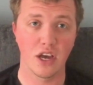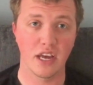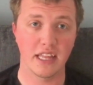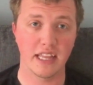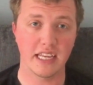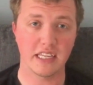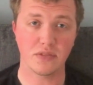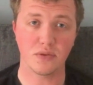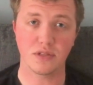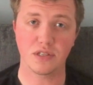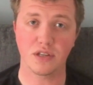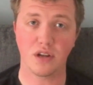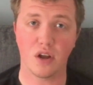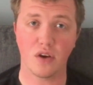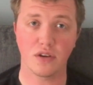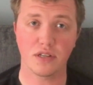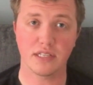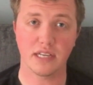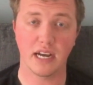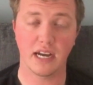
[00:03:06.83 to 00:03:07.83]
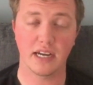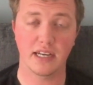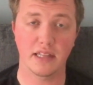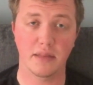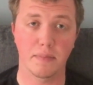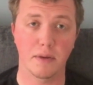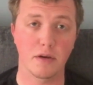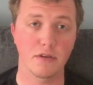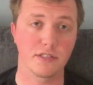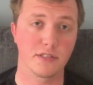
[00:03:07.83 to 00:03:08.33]
This was alongside the
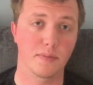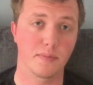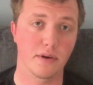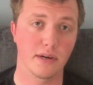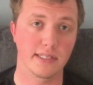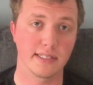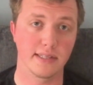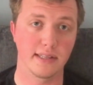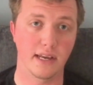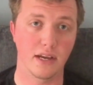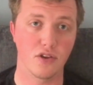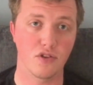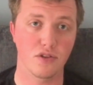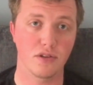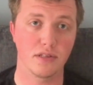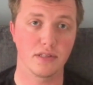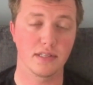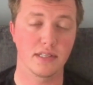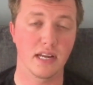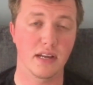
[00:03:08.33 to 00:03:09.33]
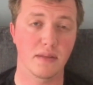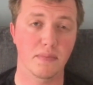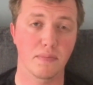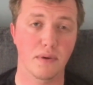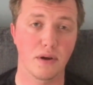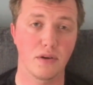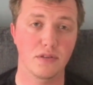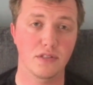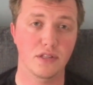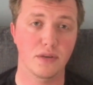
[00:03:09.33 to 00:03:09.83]
poster presentations. Now, the
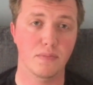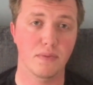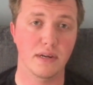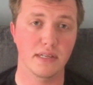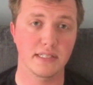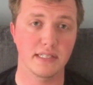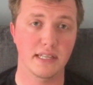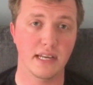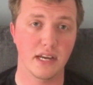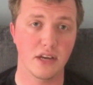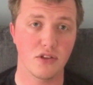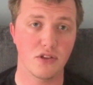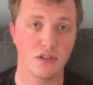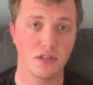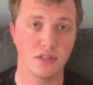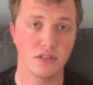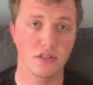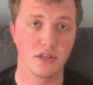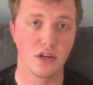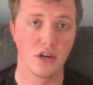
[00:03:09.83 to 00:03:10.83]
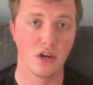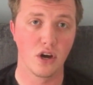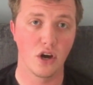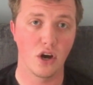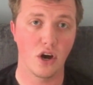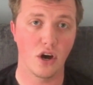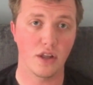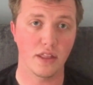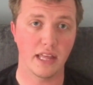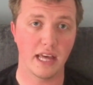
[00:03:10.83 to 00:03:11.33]
poster presentations
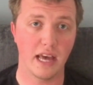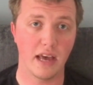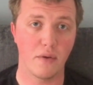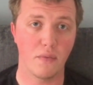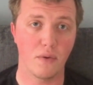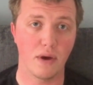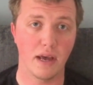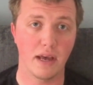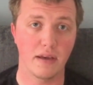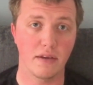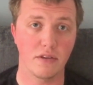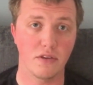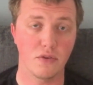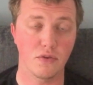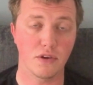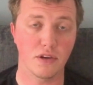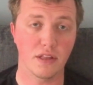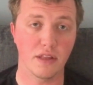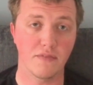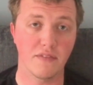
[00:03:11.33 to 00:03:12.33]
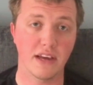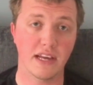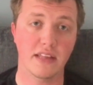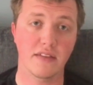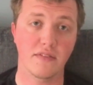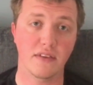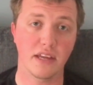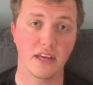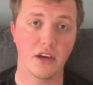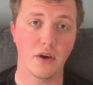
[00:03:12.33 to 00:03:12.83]
are there where you can
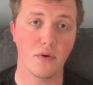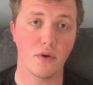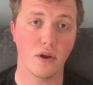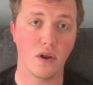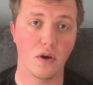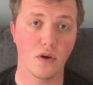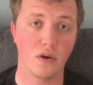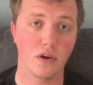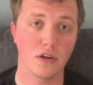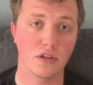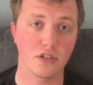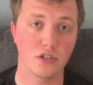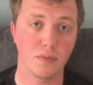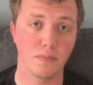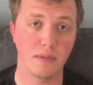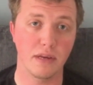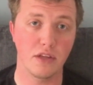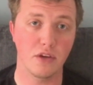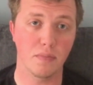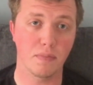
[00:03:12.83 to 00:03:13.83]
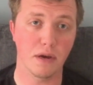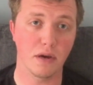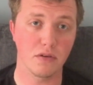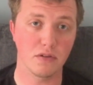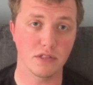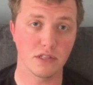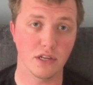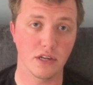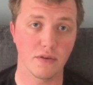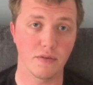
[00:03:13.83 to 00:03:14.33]
effectively go along, submit your
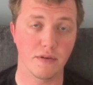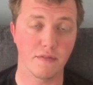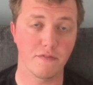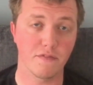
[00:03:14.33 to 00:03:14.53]
poster.